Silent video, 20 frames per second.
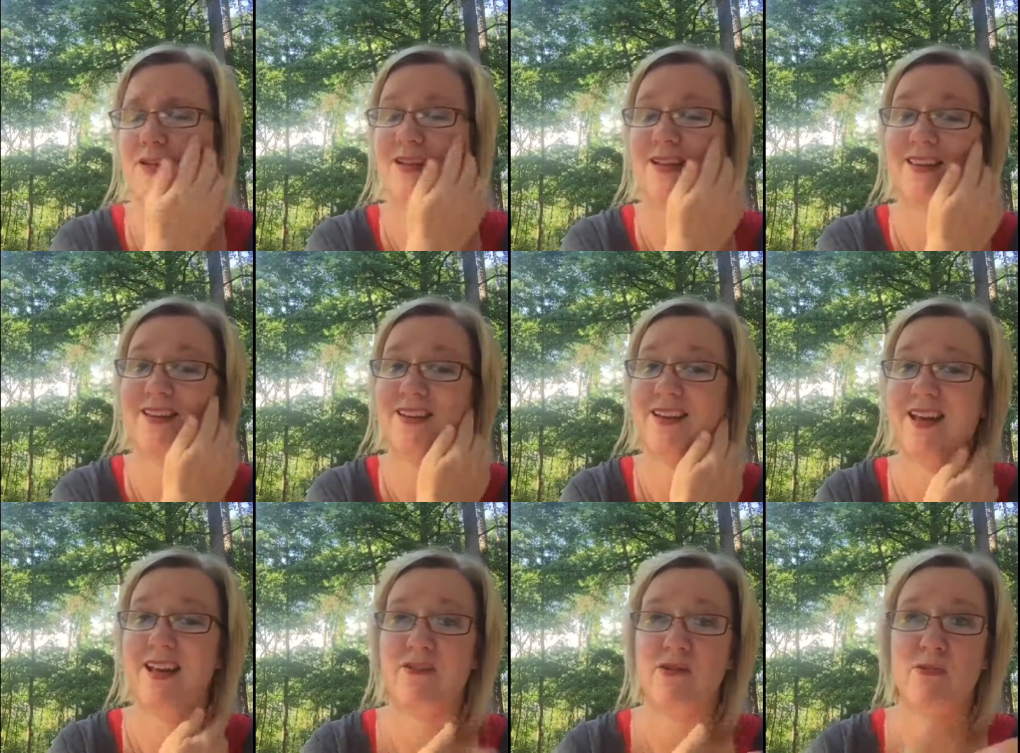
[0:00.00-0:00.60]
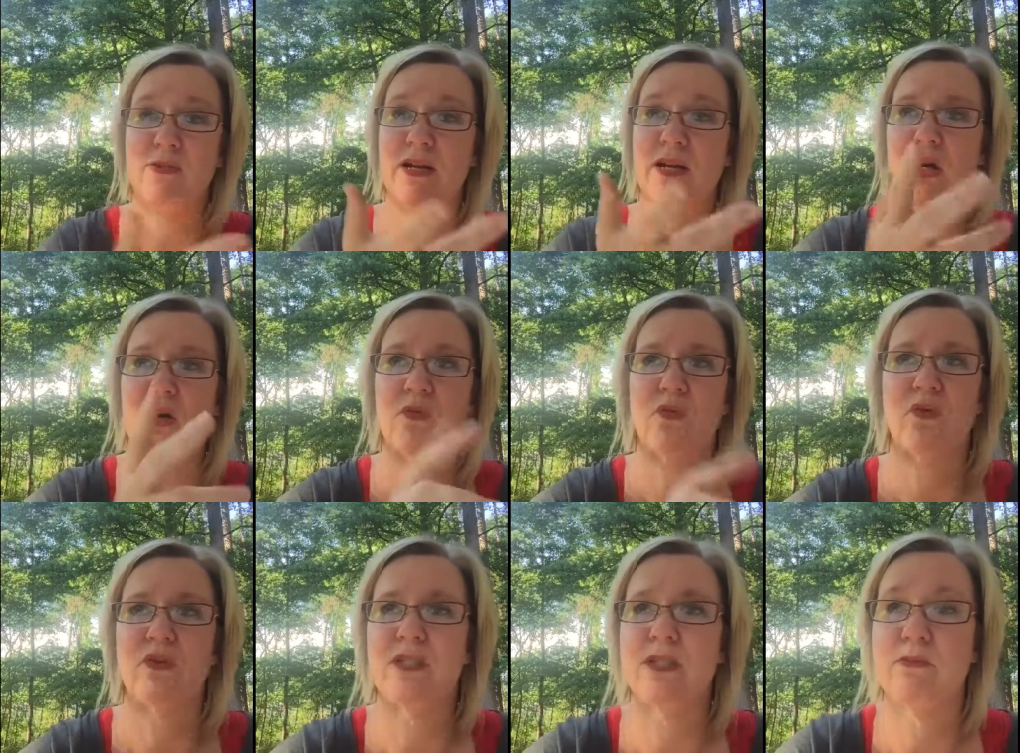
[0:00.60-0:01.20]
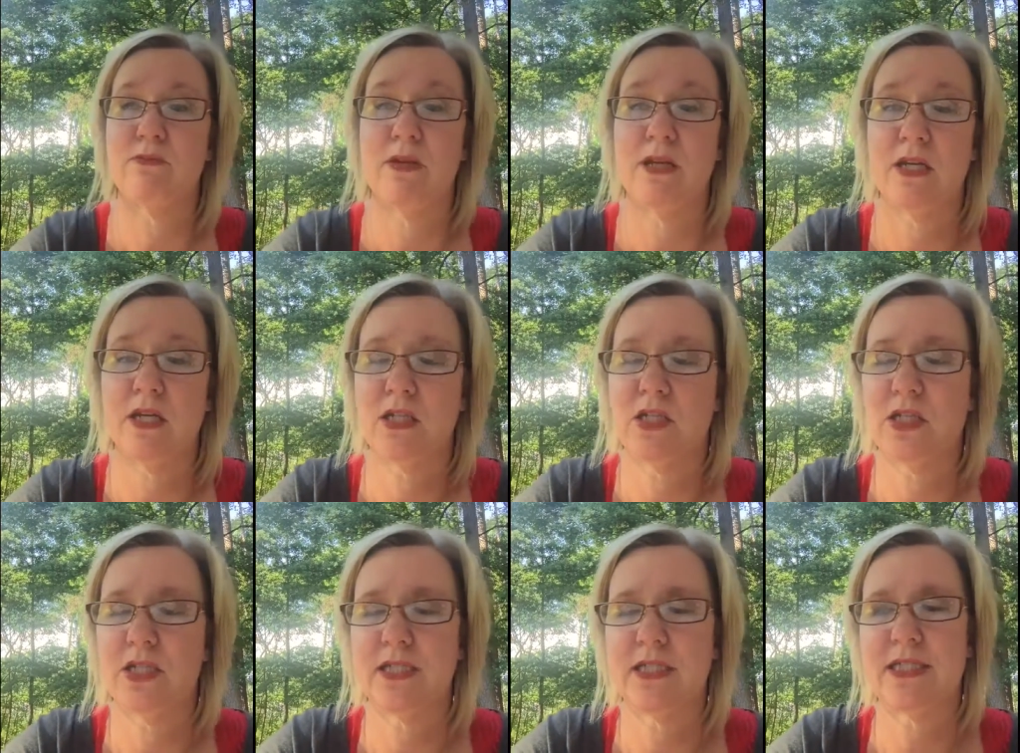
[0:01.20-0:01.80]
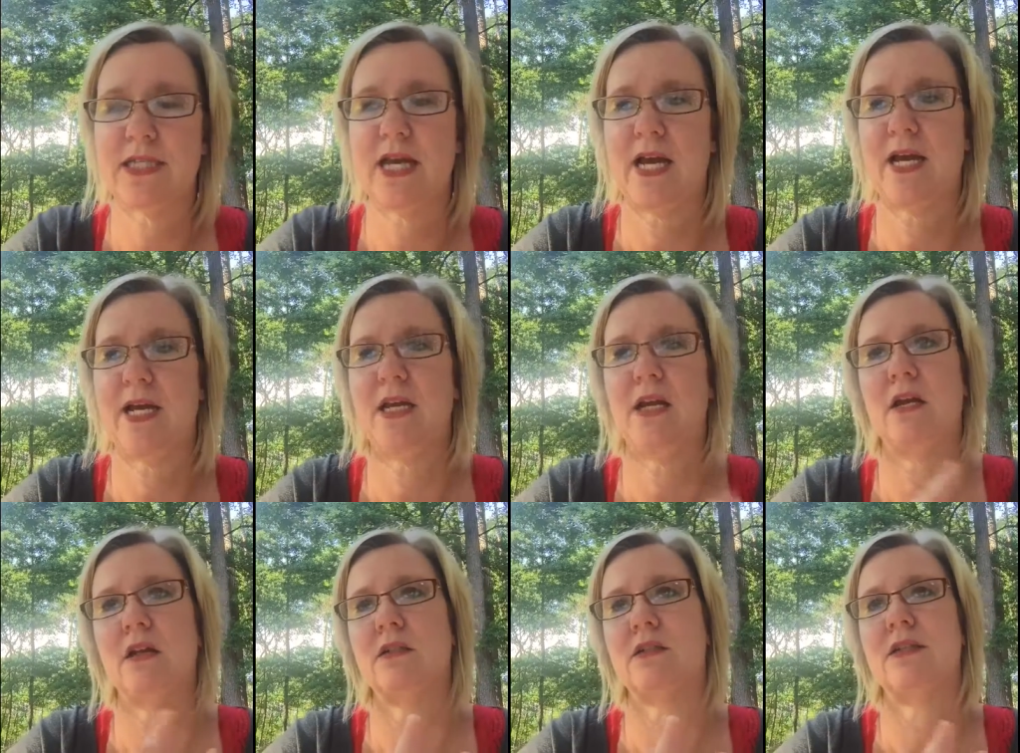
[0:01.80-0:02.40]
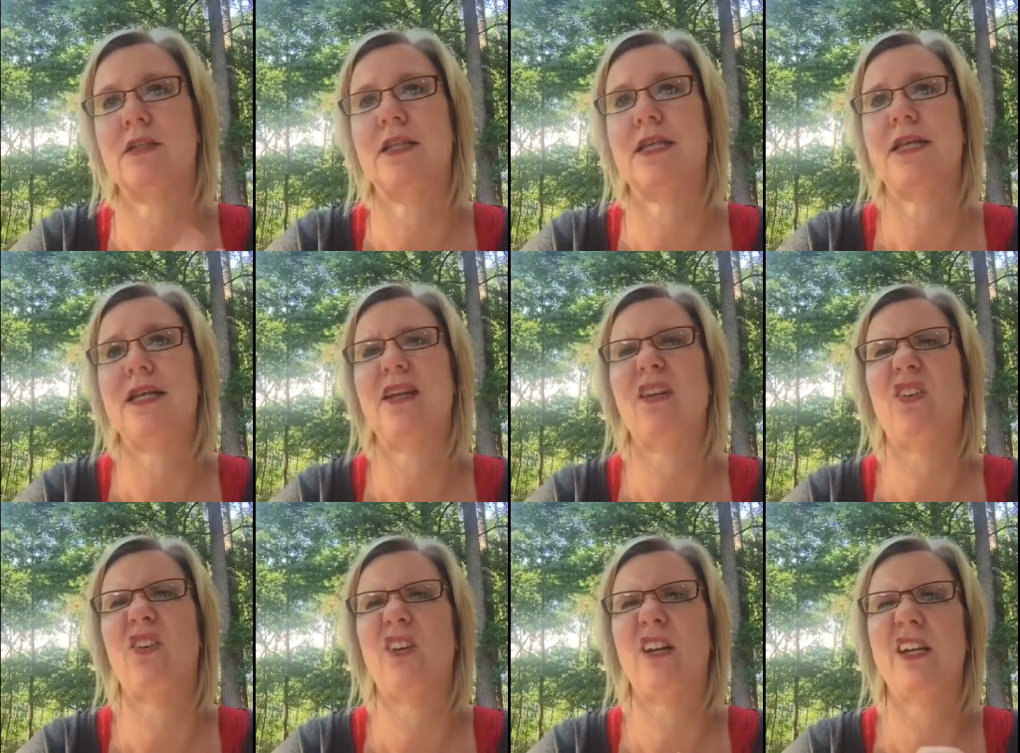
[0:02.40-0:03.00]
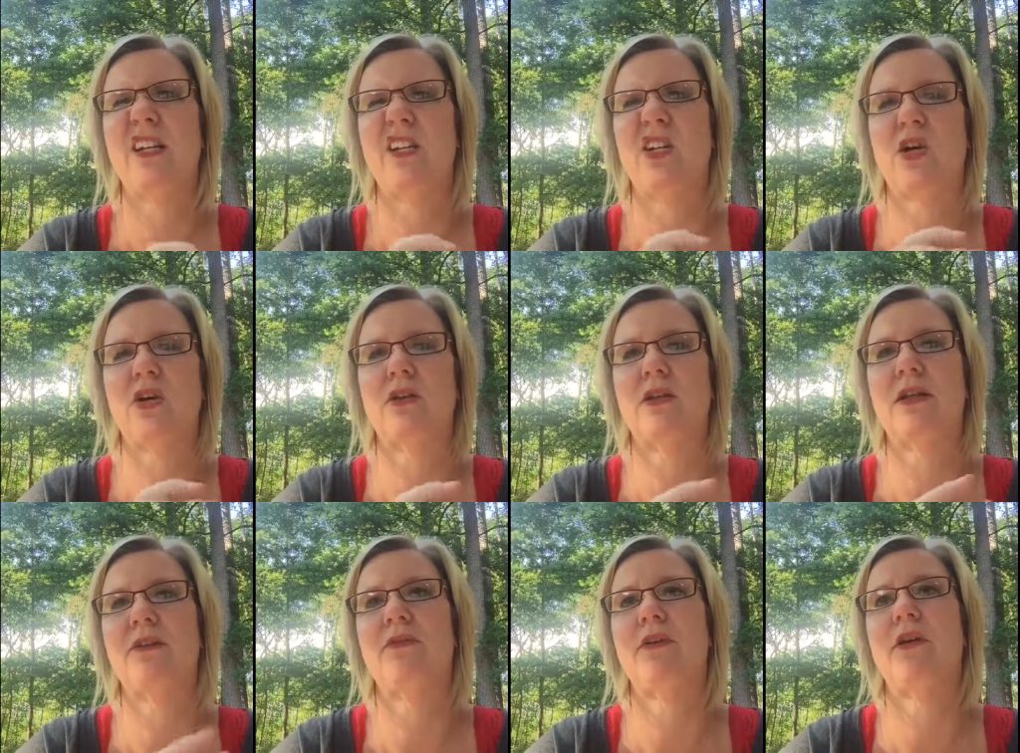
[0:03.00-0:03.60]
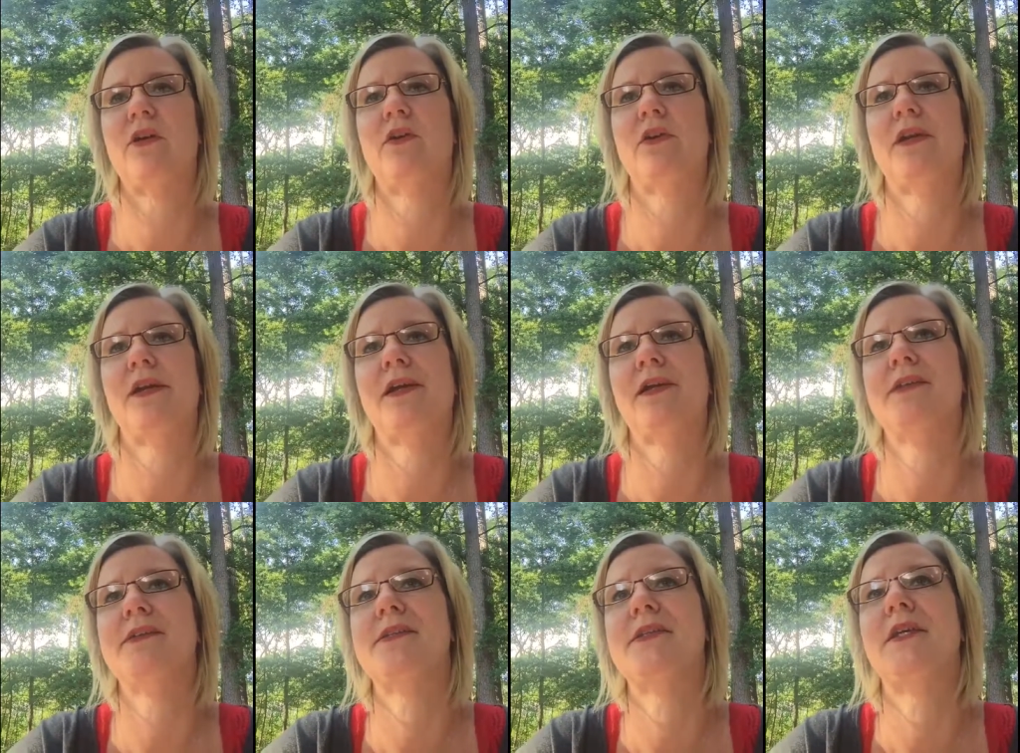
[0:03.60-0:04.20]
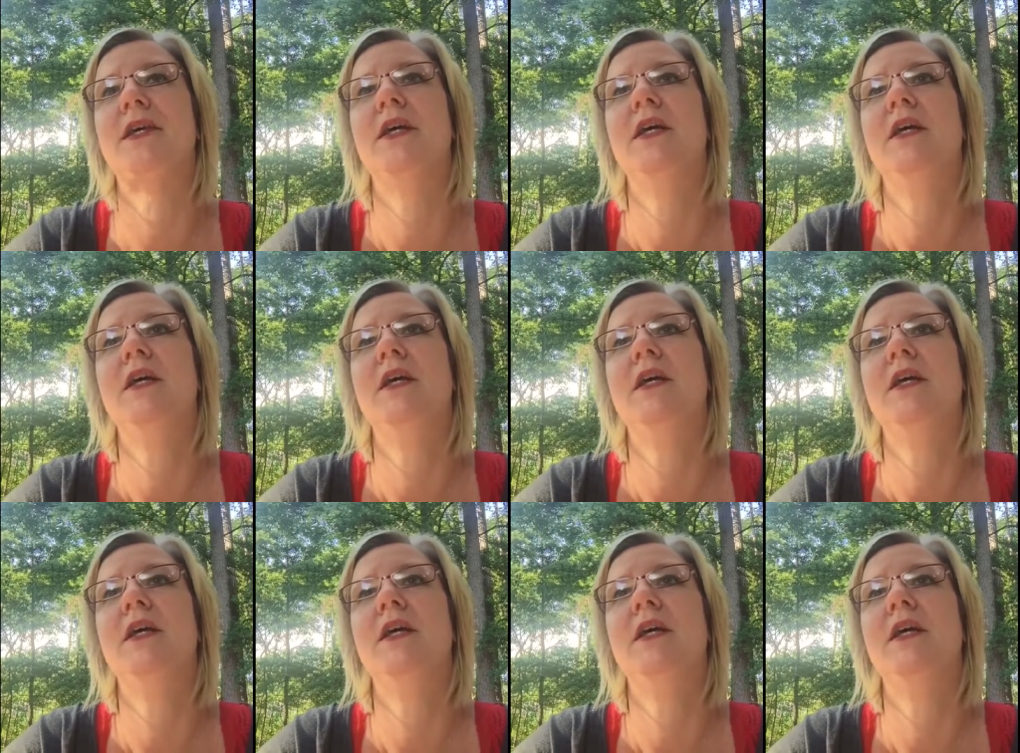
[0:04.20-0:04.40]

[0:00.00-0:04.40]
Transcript: Again, I have to be careful with spinach because it's high in oxalate or any dark leafy greens.